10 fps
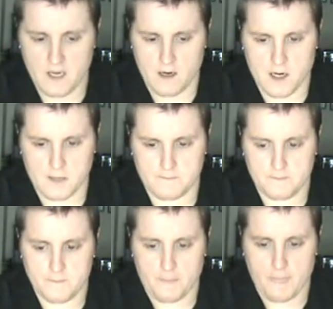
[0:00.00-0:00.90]
um,
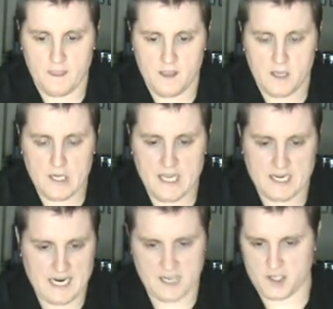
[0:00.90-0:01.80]

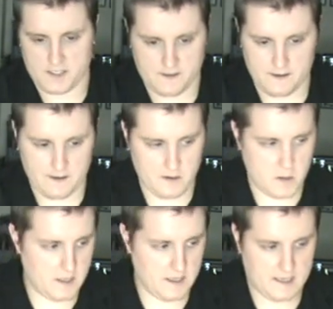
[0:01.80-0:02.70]
it kind of just
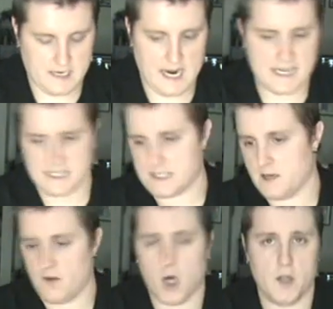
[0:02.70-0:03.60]
ties
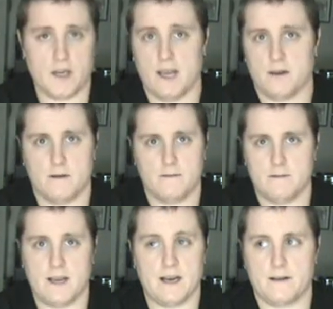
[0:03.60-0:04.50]
itself all together
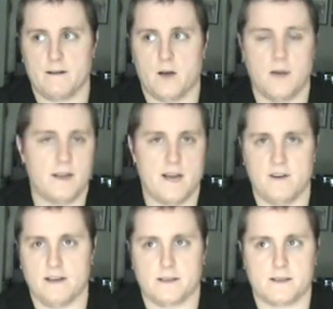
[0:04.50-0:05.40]
that all the
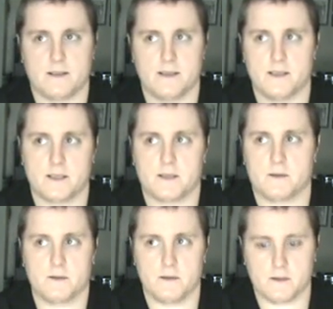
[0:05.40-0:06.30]
evidence
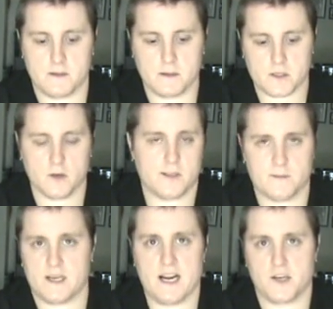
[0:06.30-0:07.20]
is so
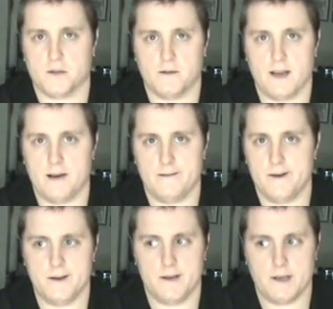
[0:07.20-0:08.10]
substantial that
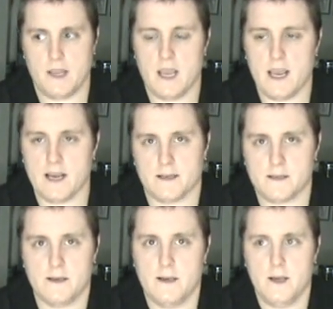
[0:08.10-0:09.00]
you, can't